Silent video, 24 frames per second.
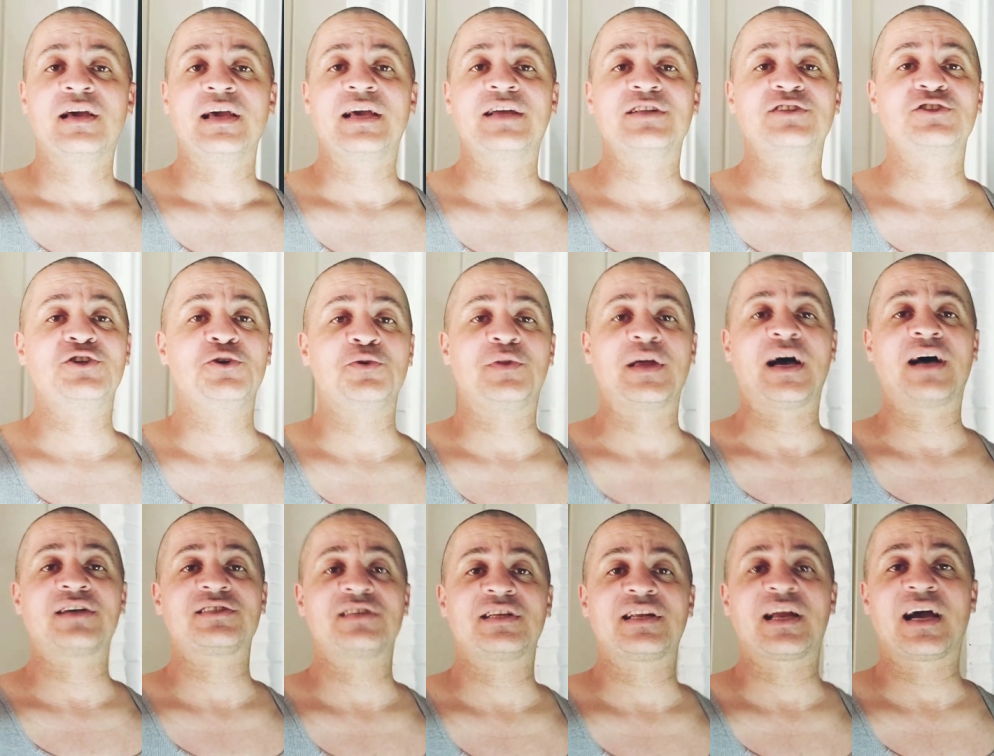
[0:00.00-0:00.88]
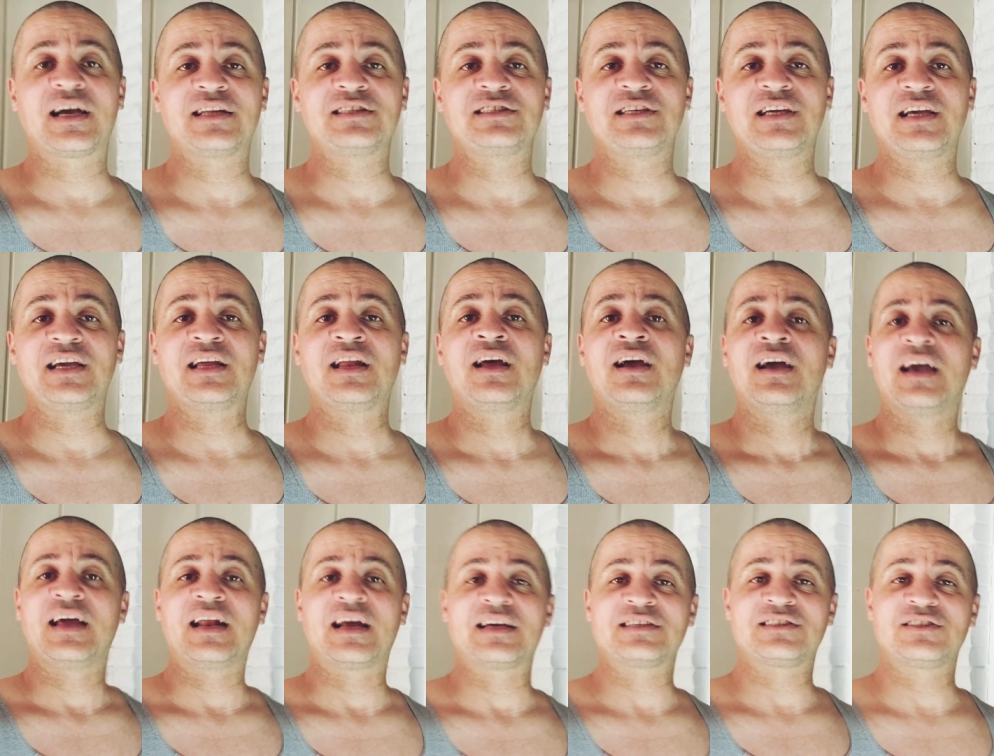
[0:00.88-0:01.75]
in 2019,
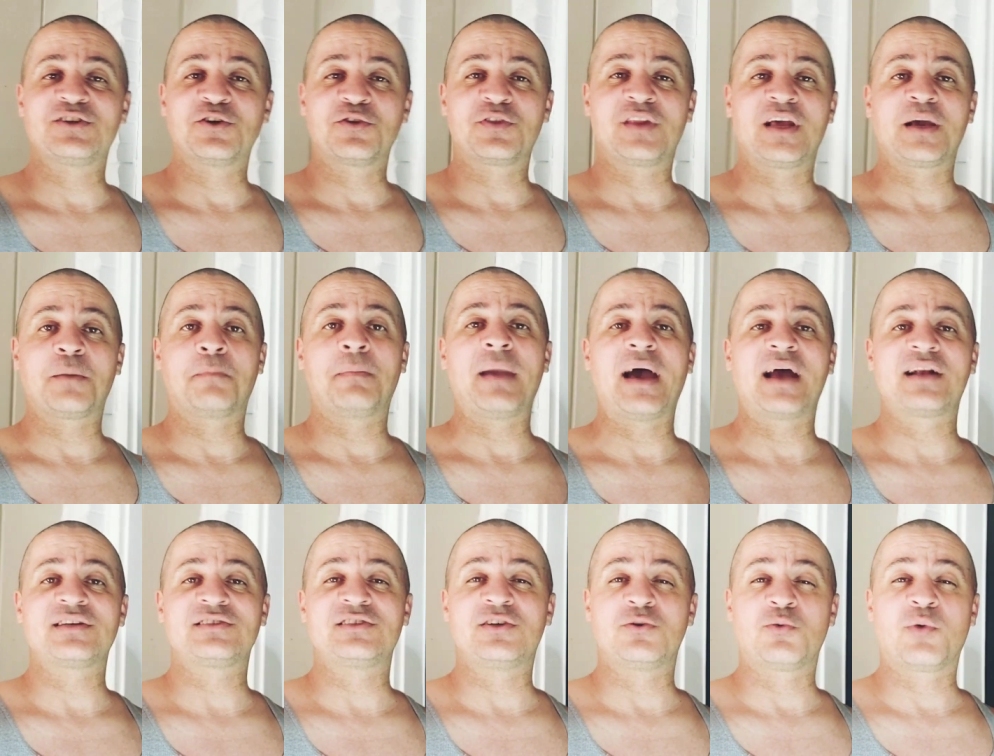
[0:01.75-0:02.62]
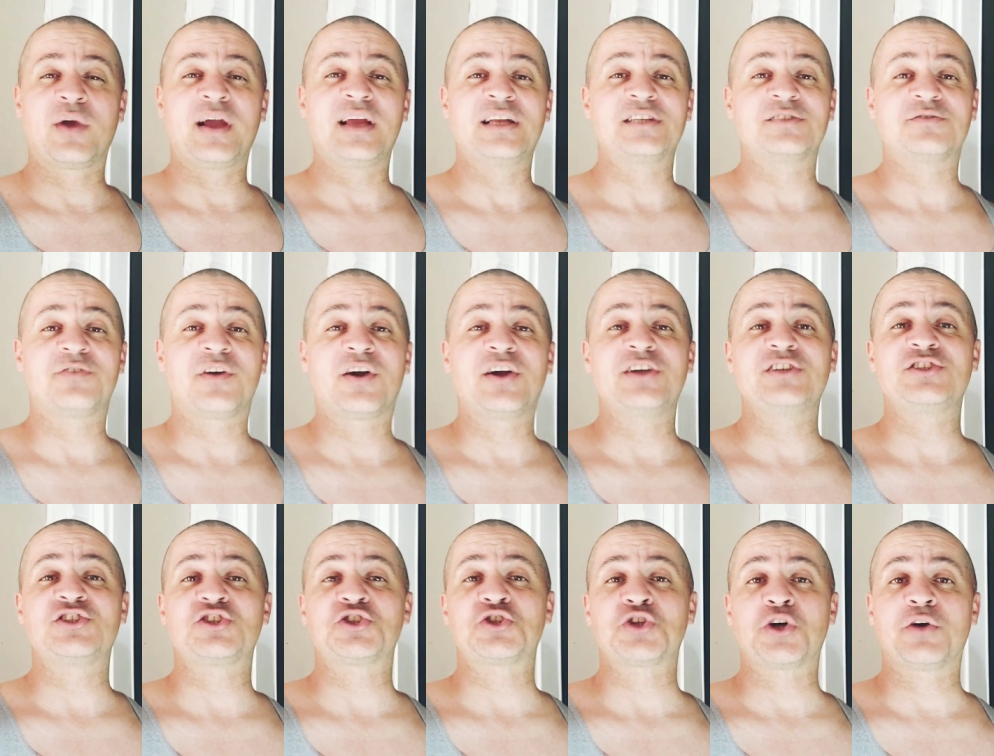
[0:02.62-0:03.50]
and I still think Madison Rayne is very
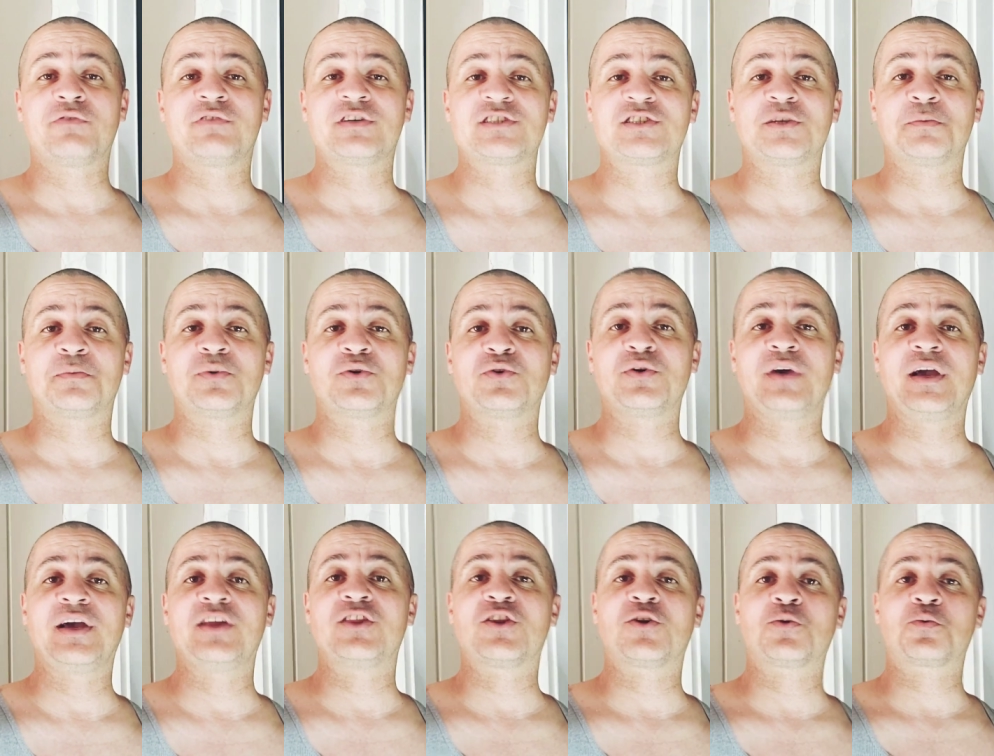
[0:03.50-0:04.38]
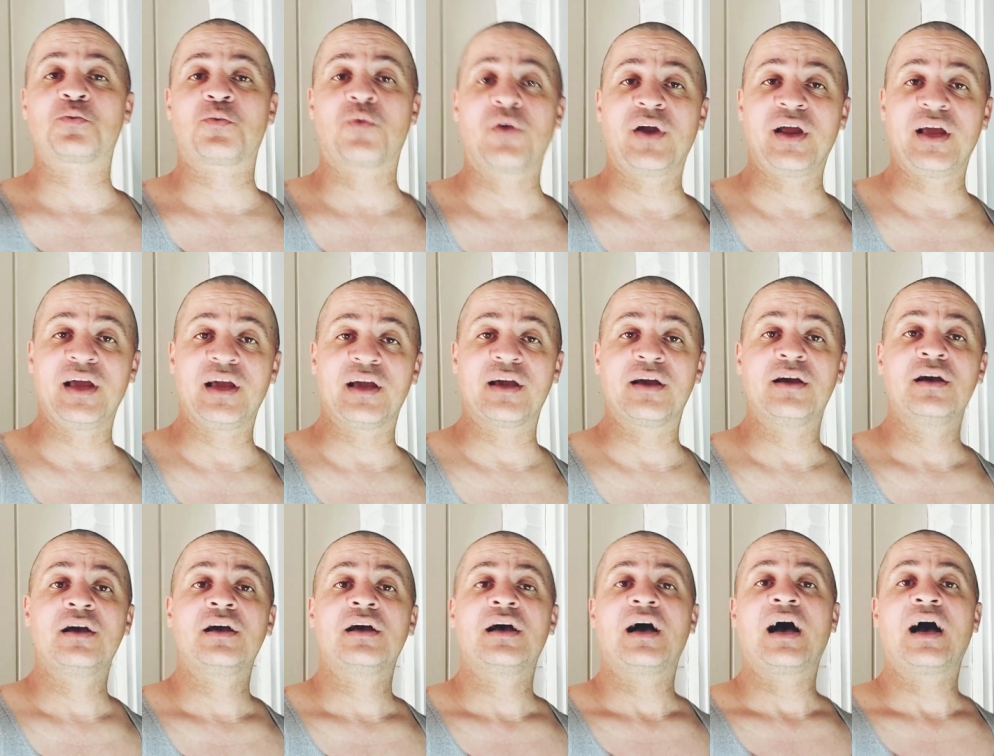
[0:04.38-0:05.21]
serviceable in the ring.